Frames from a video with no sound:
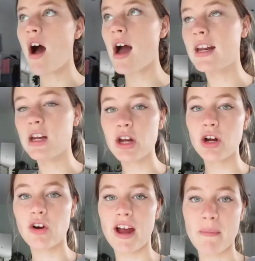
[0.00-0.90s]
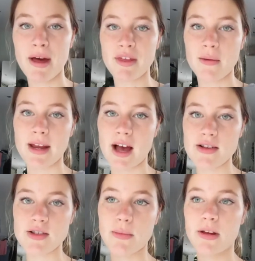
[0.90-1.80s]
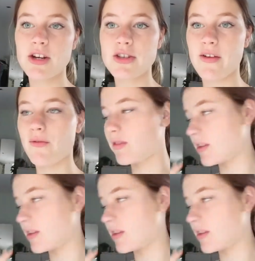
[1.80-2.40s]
I need to create my thumbnail, so I'm going to do that